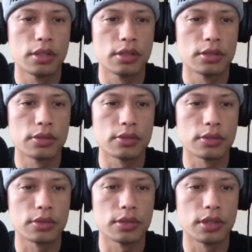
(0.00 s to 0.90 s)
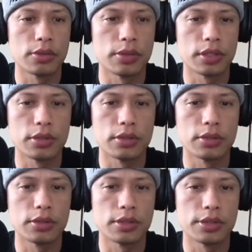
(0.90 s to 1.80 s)
So that
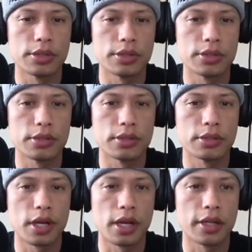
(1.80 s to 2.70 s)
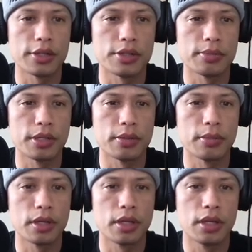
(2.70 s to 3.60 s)
rental. This is high. This is medium.
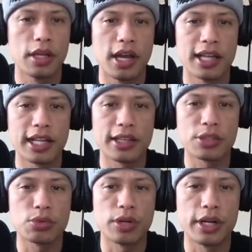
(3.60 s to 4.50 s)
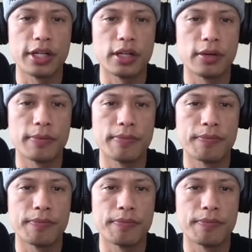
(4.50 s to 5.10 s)
I like this one right here.